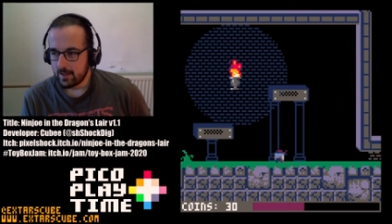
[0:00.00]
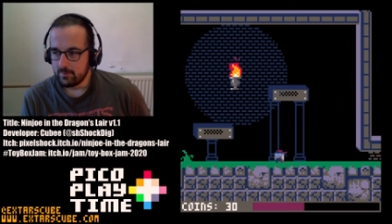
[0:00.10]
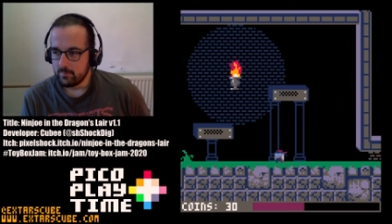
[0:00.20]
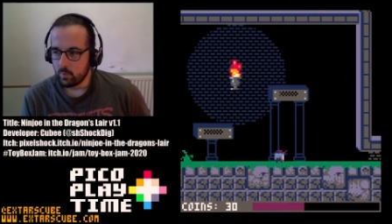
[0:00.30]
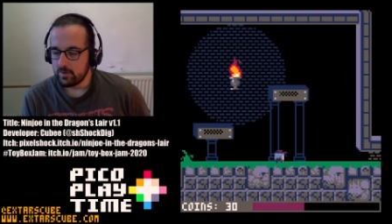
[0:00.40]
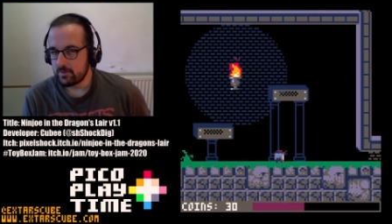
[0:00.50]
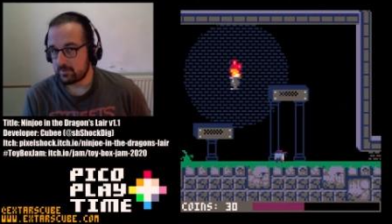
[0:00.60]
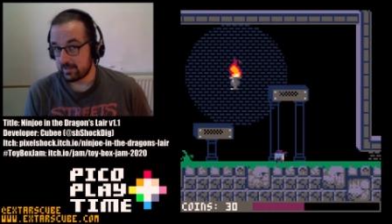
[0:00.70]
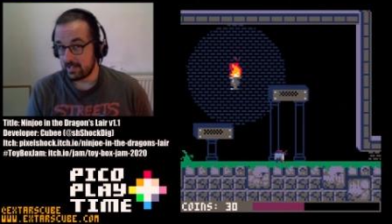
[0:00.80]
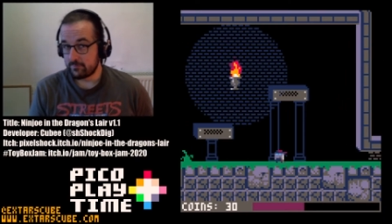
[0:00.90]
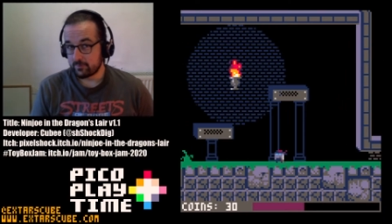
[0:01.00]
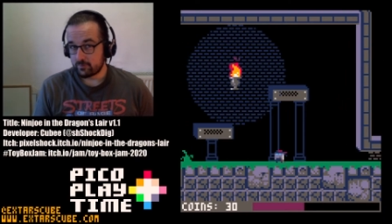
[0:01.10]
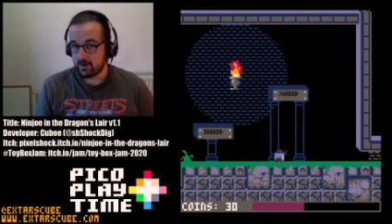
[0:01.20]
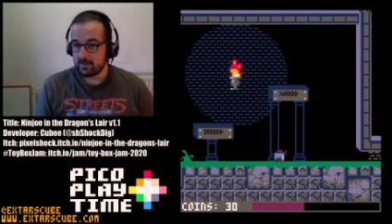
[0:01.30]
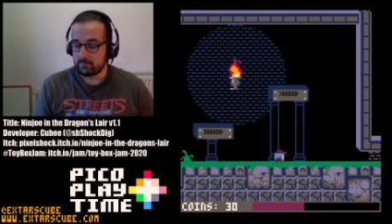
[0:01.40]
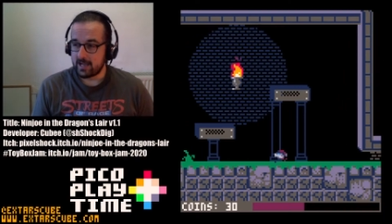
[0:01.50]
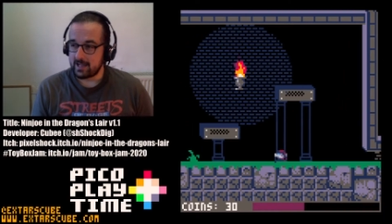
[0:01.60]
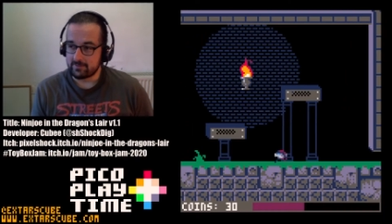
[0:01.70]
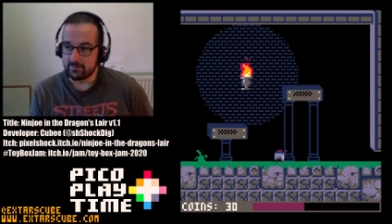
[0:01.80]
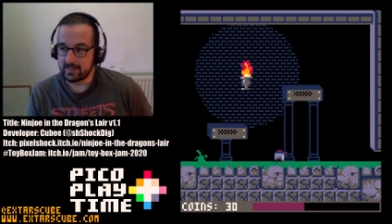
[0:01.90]
One of the slightly frustrating
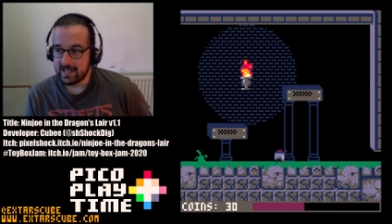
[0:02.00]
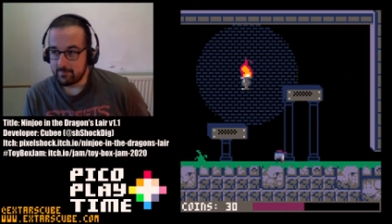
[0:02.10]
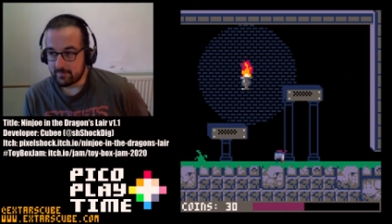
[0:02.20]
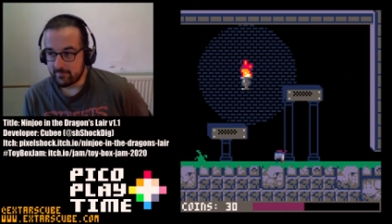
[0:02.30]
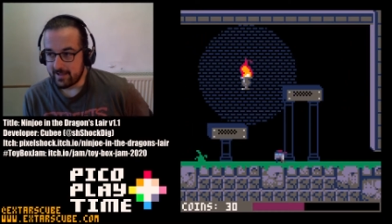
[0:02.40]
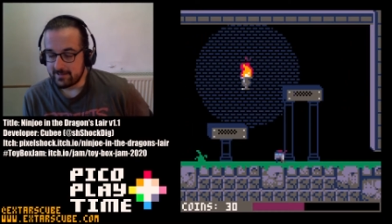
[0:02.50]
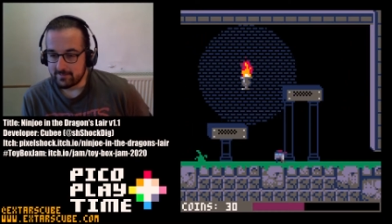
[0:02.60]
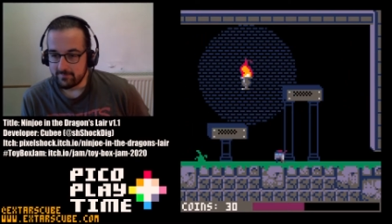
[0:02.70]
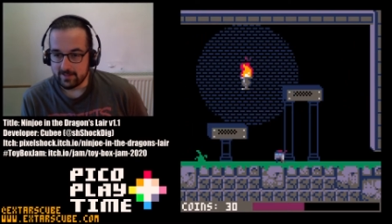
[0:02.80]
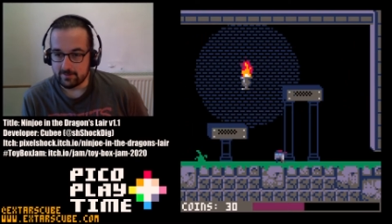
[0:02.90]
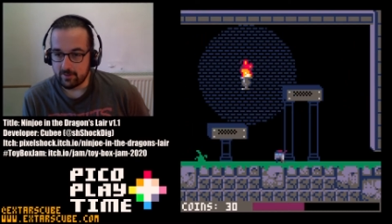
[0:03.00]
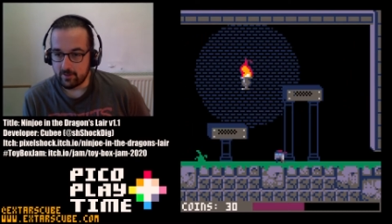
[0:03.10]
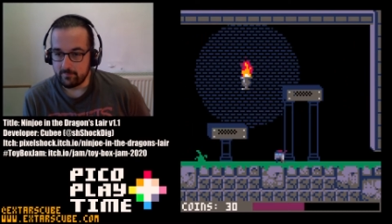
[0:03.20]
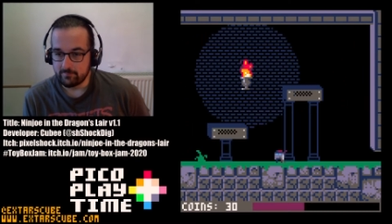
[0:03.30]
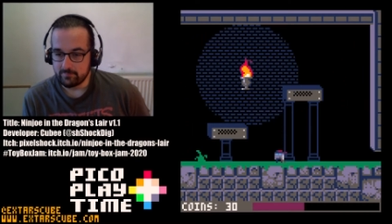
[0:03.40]
parts of the game, I find, is that